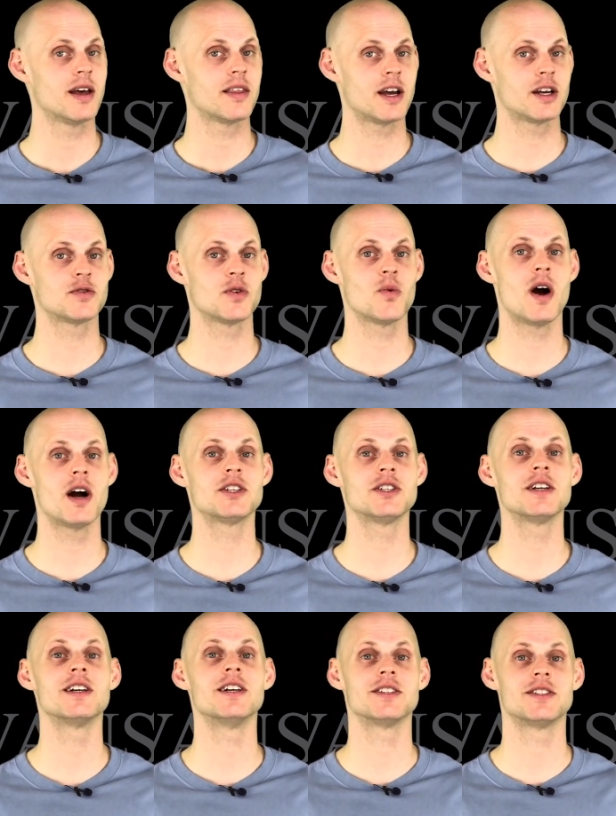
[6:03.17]
Thanks for
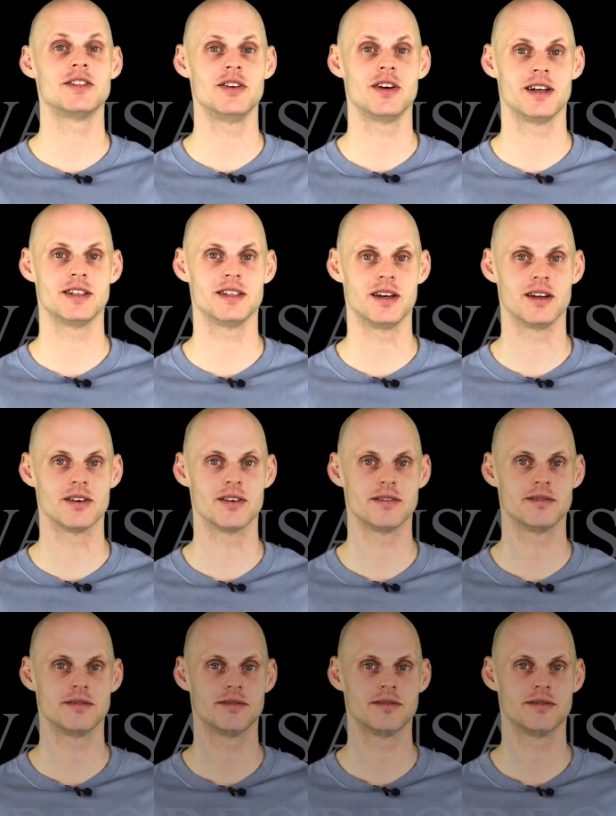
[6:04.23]
watching, and I'll see you guys later.